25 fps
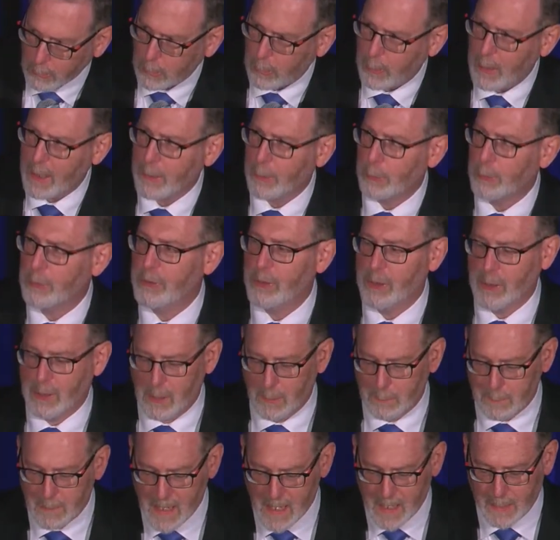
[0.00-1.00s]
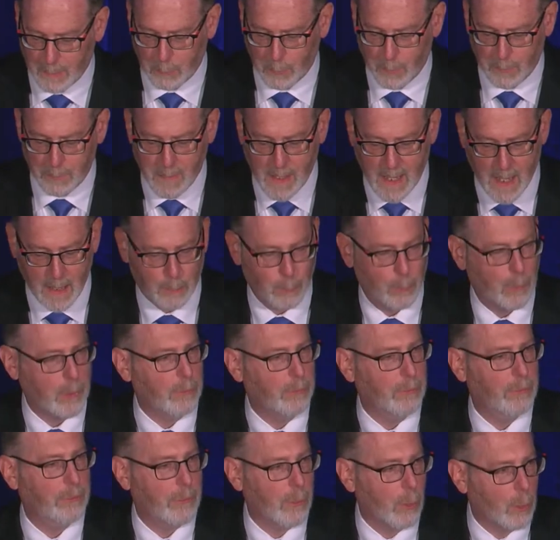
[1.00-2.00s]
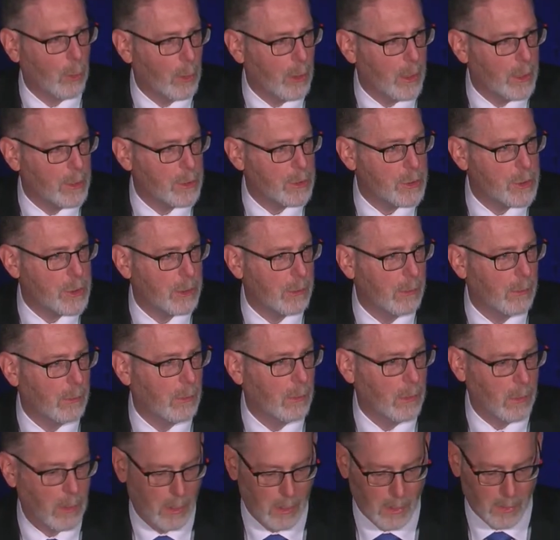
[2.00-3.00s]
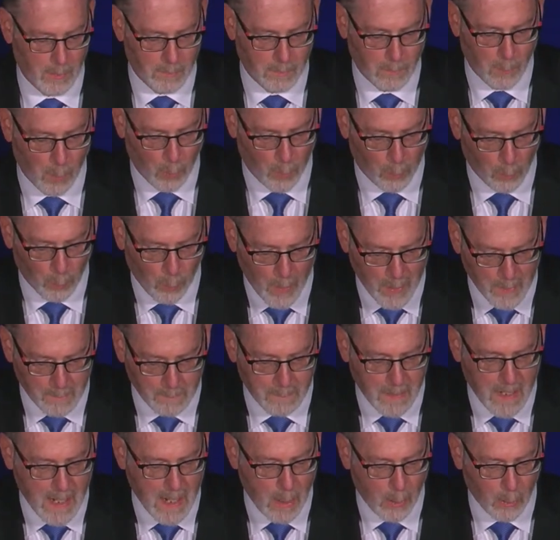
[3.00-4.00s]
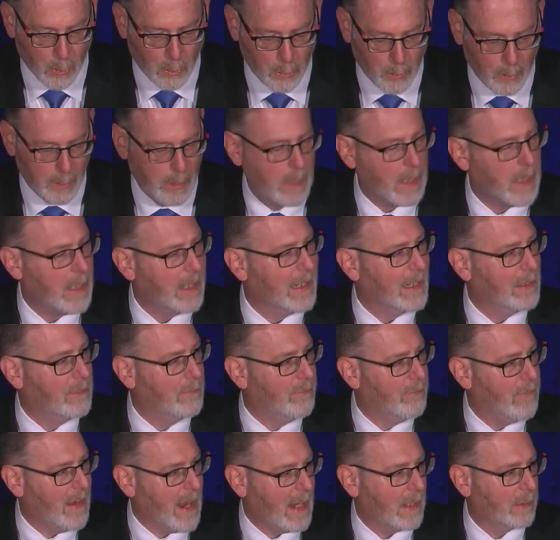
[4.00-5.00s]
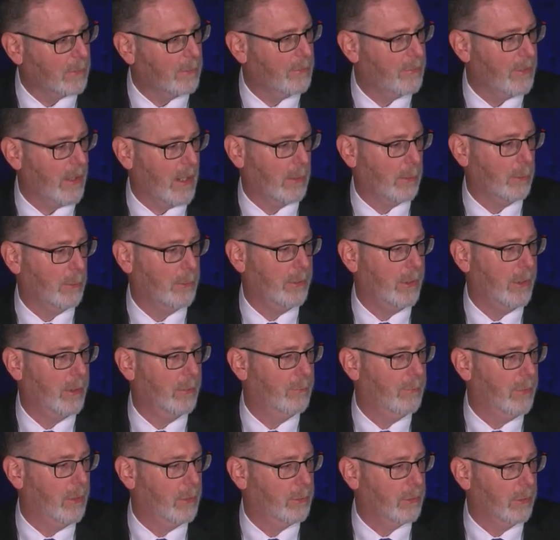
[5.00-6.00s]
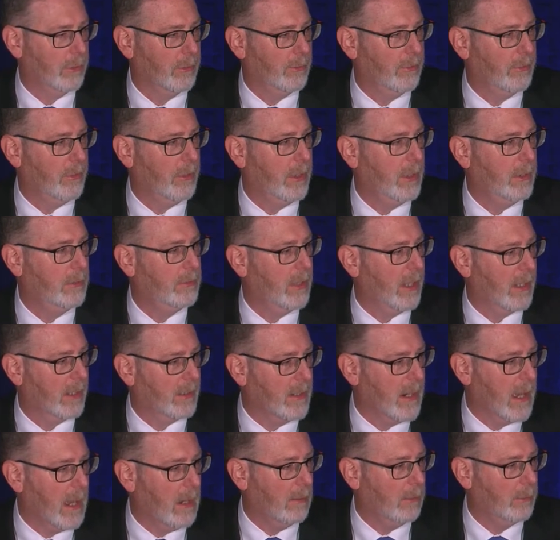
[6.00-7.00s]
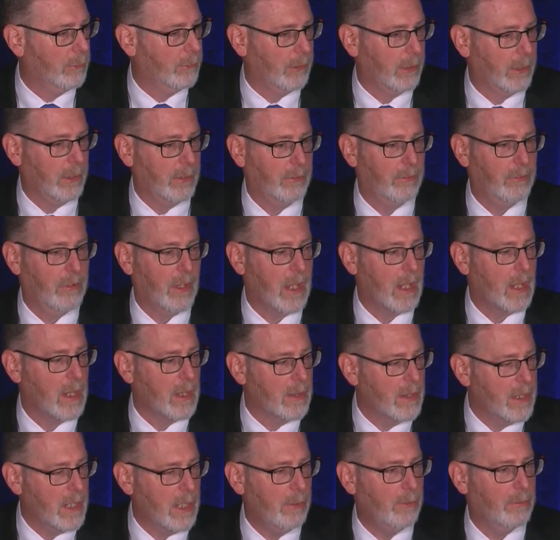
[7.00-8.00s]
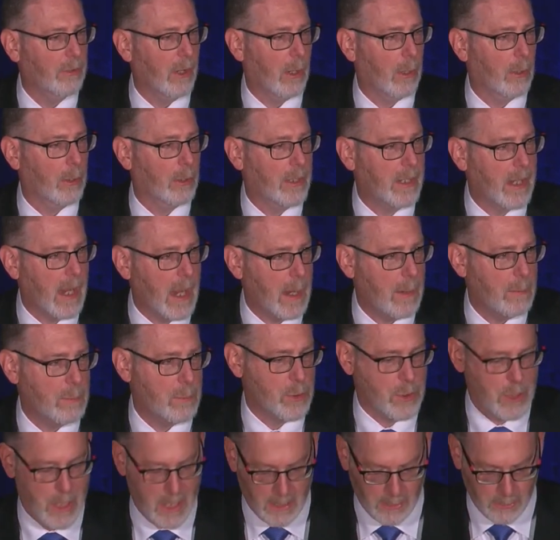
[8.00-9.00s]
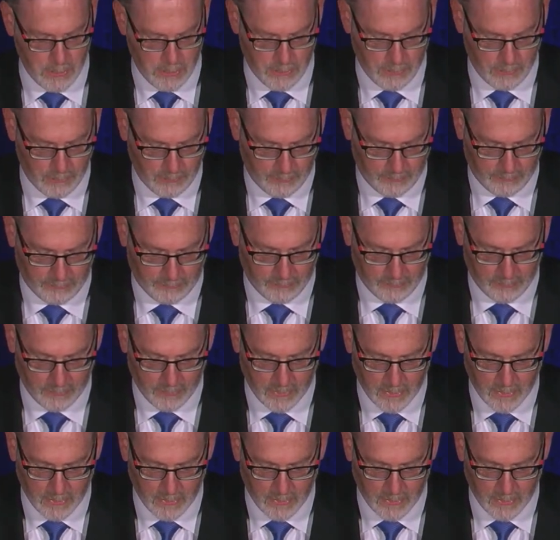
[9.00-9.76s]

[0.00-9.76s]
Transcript: energy combined with battery storage, more wind power, advanced energy efficiency technologies, these are game changers.